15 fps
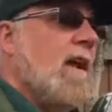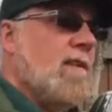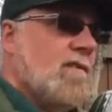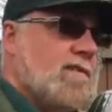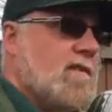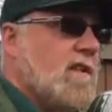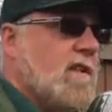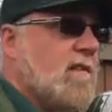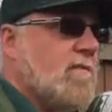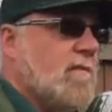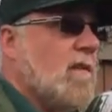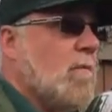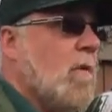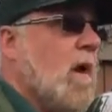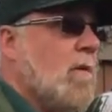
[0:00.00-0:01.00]
and see if
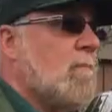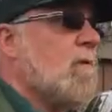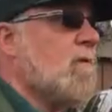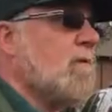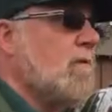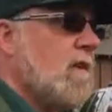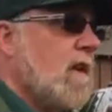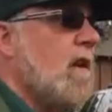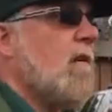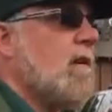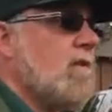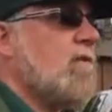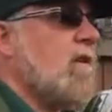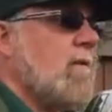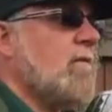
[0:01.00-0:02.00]
the waterproof
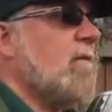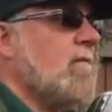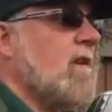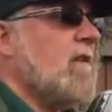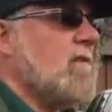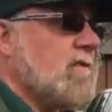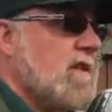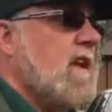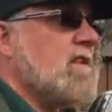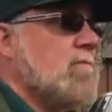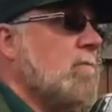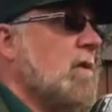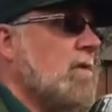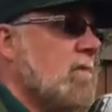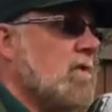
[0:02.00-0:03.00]
character of the feathers has
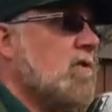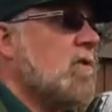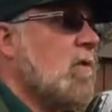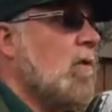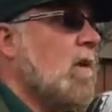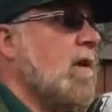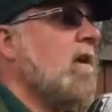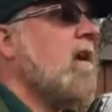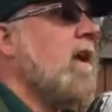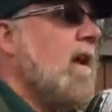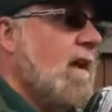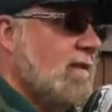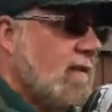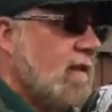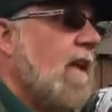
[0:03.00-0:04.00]
been restored
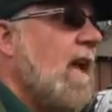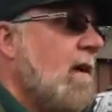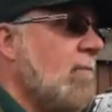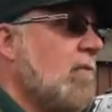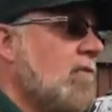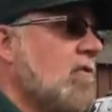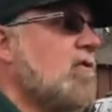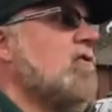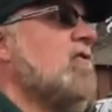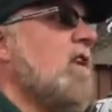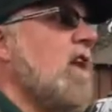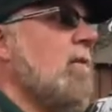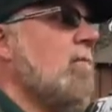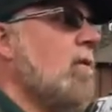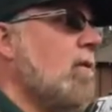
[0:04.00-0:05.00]
and that the animals are
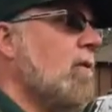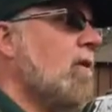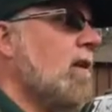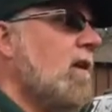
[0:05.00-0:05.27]
stable.